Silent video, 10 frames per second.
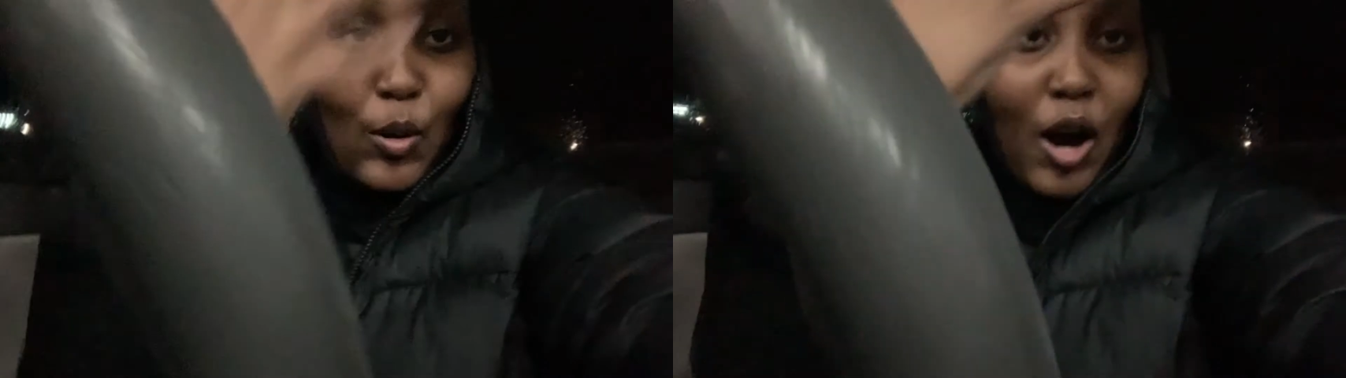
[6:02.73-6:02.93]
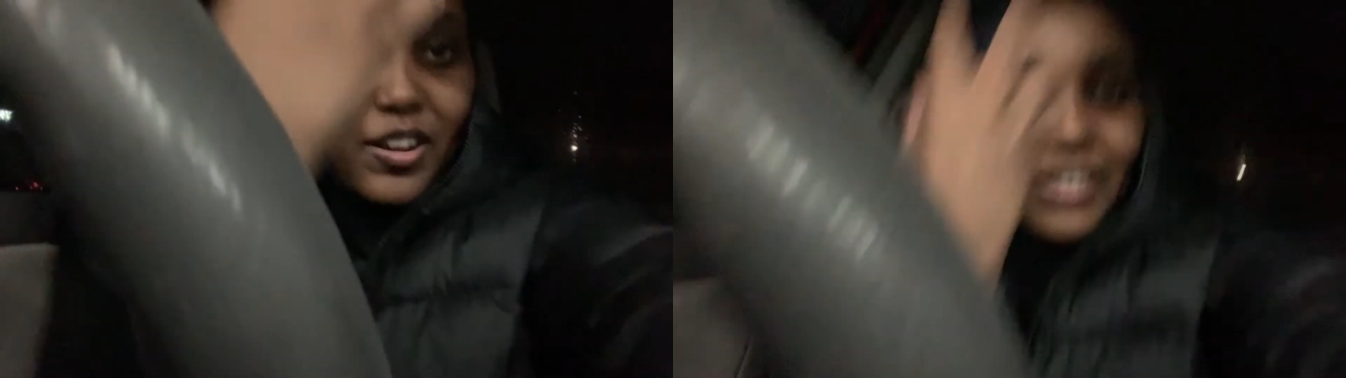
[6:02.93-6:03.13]

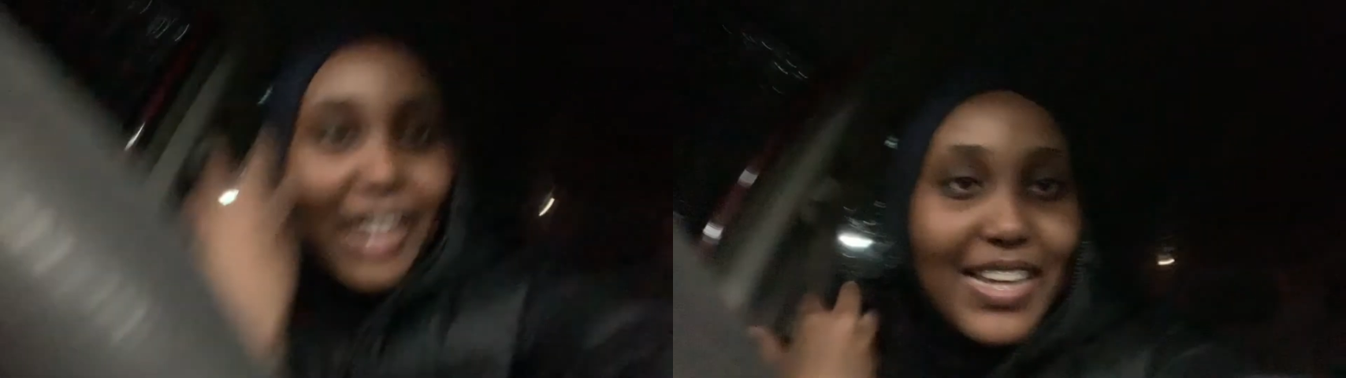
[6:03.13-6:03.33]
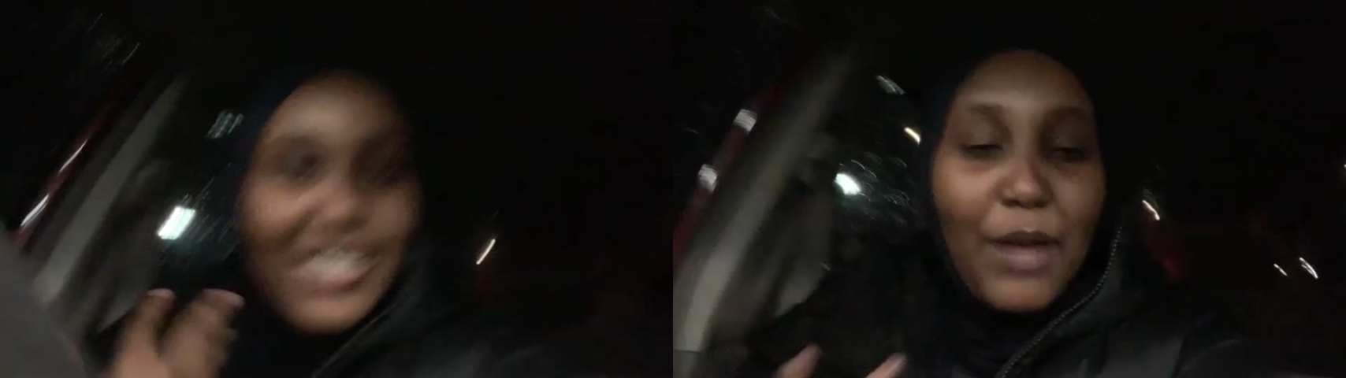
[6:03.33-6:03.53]
All the
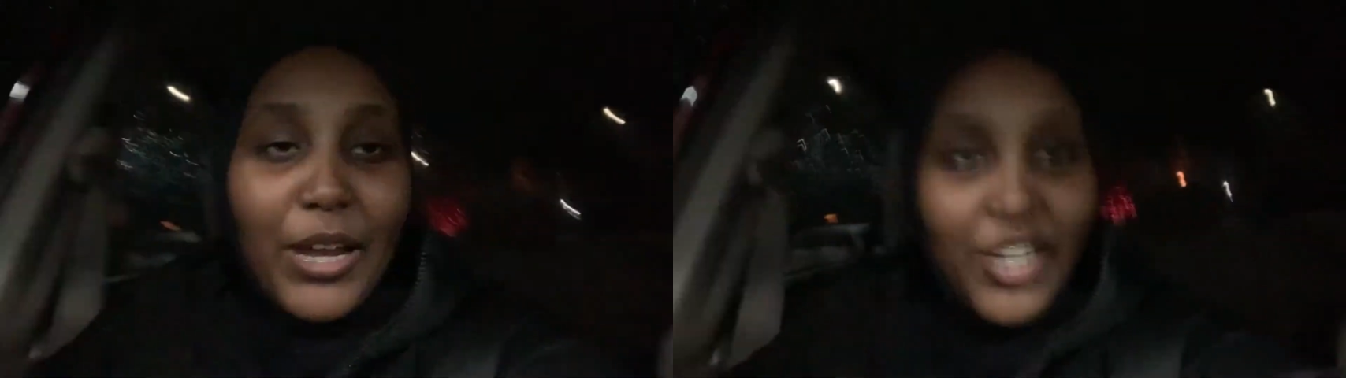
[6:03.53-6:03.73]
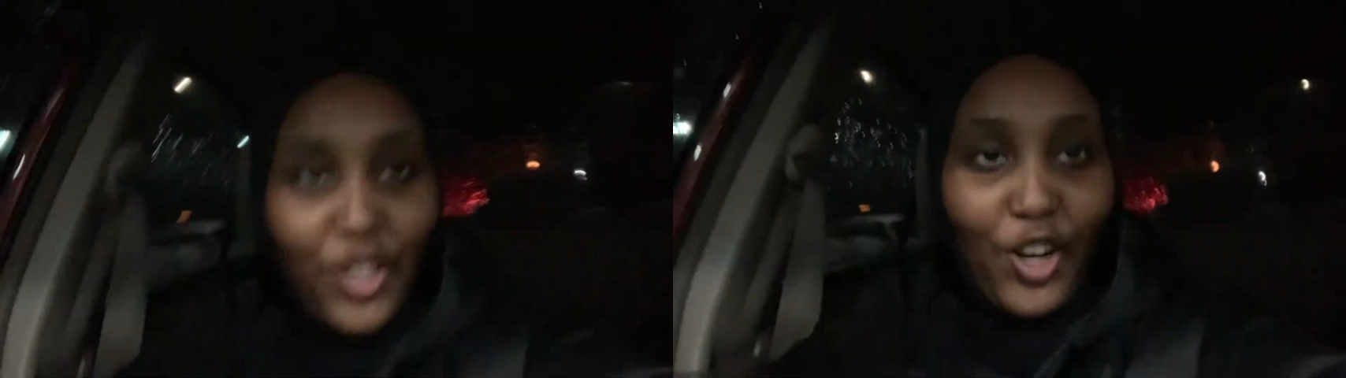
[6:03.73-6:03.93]
light is coming
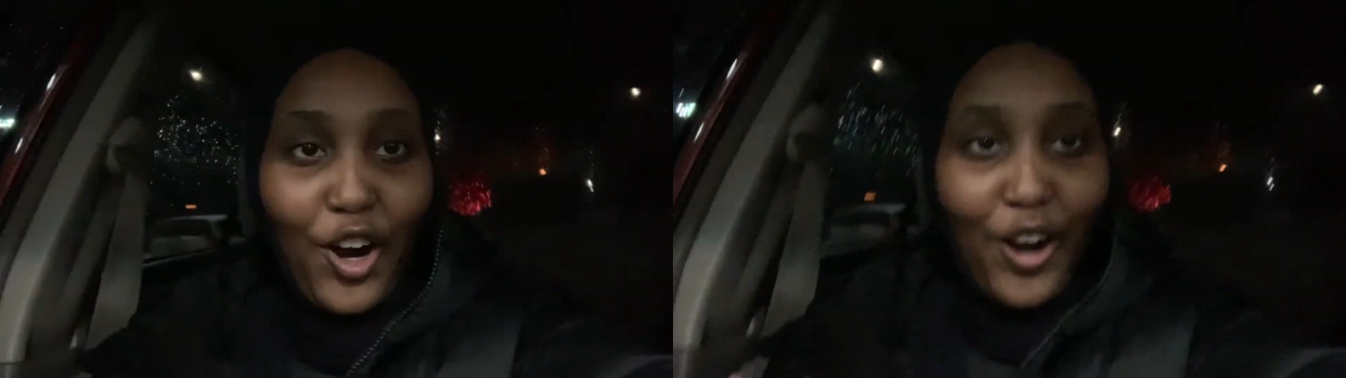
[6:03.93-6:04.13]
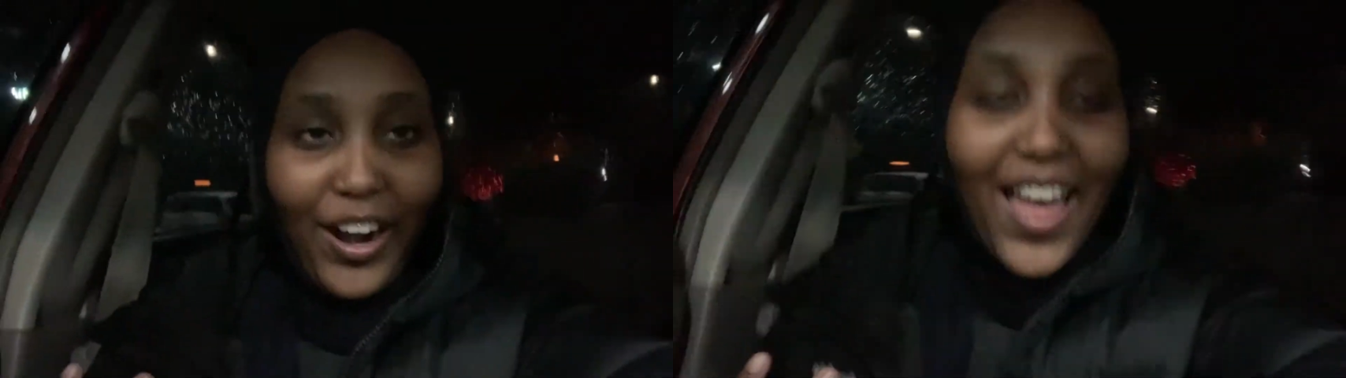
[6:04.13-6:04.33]
into the
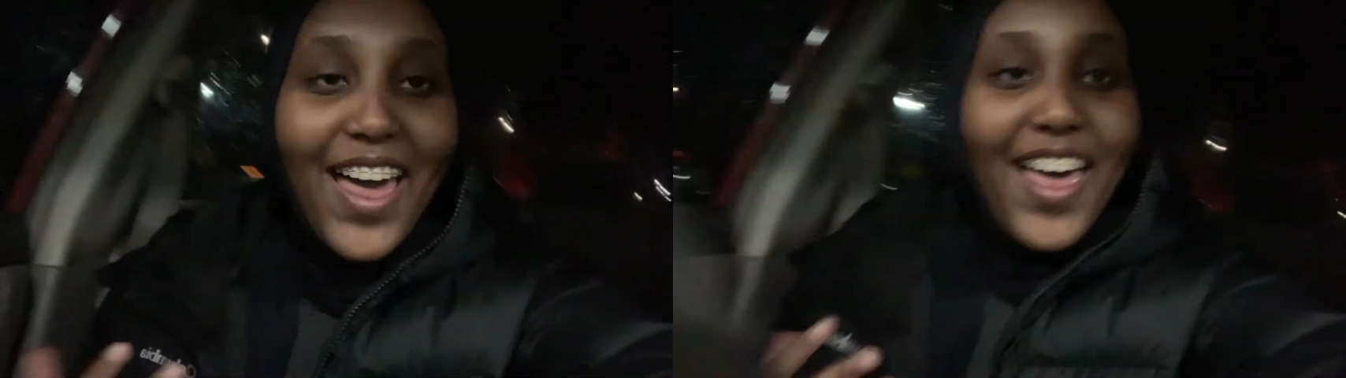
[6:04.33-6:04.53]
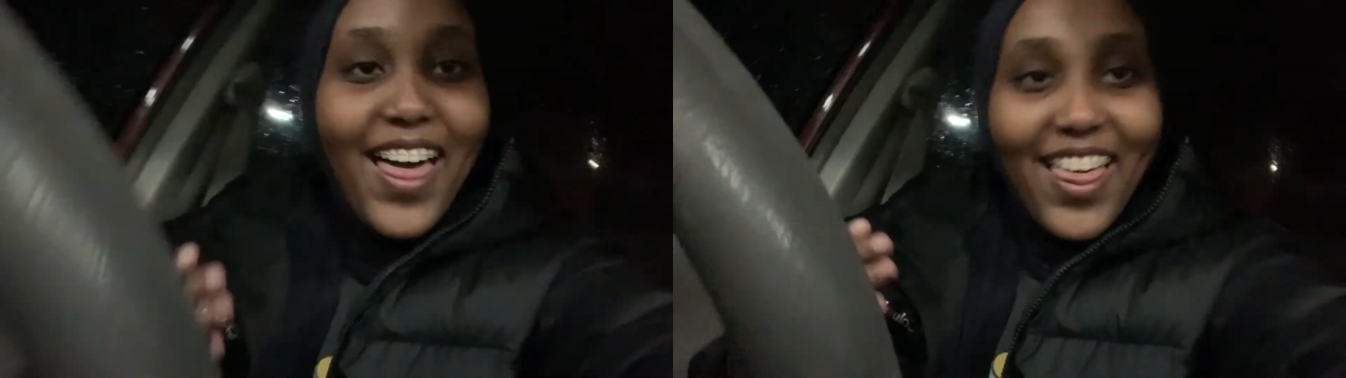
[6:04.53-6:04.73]
car.
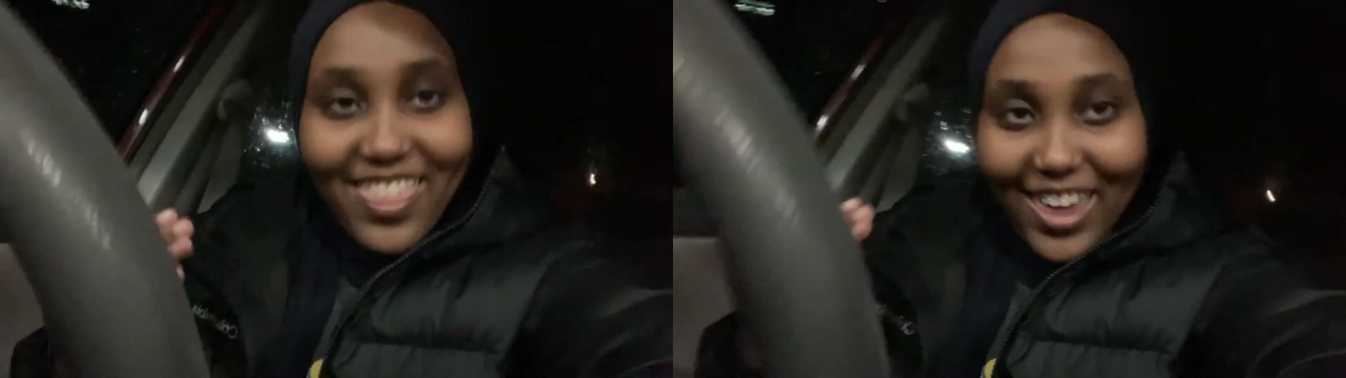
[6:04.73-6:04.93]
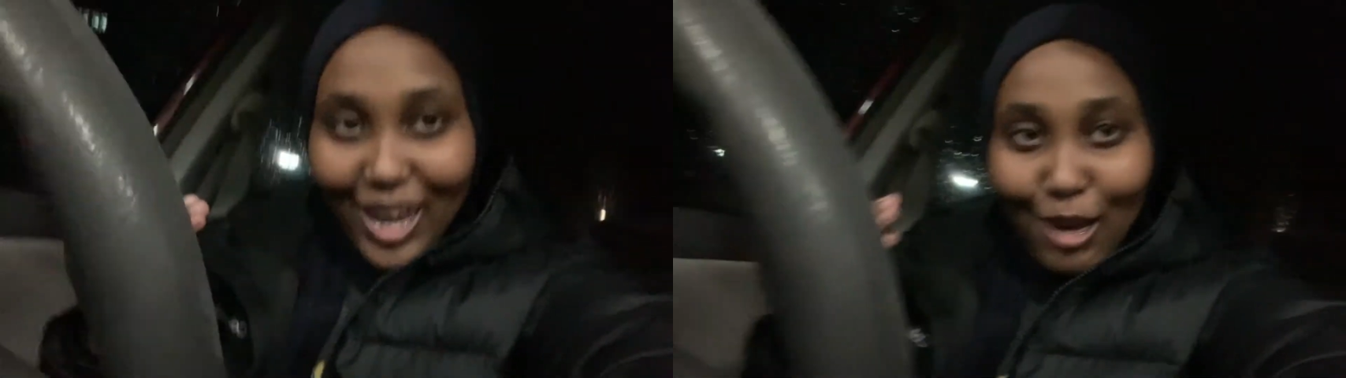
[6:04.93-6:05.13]

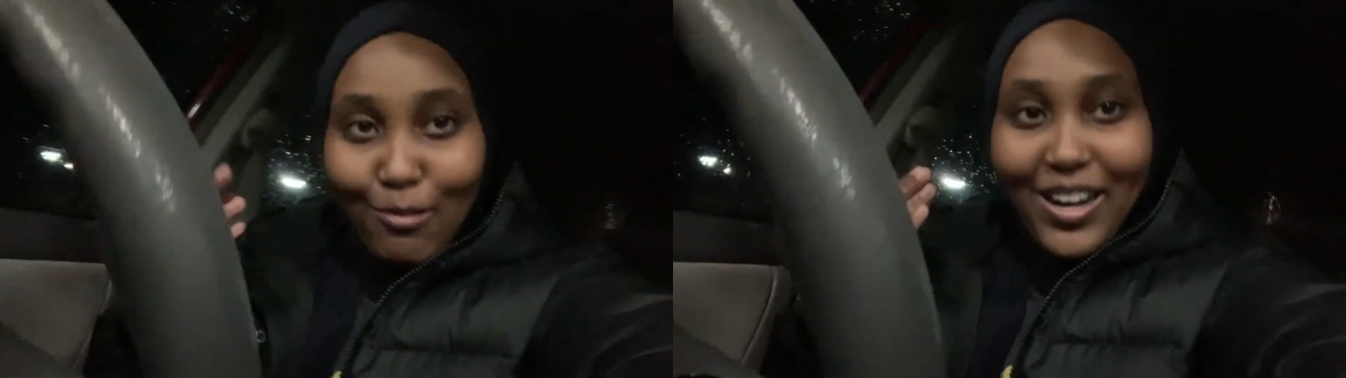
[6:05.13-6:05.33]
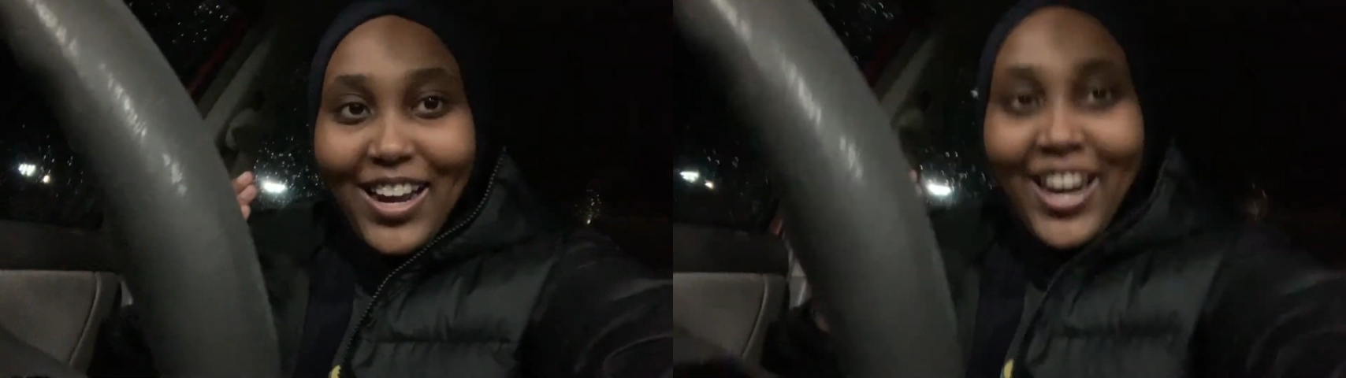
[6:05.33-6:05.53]
Thank you
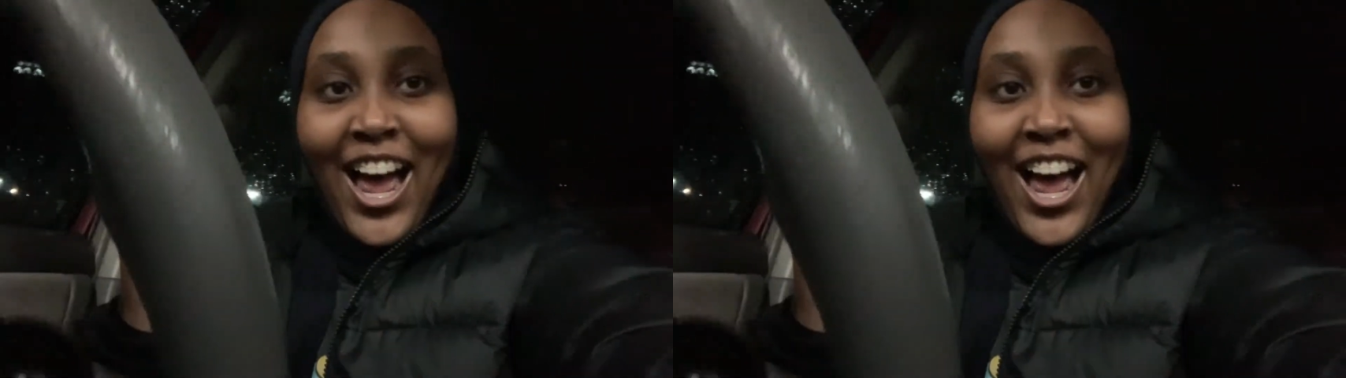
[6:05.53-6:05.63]
again.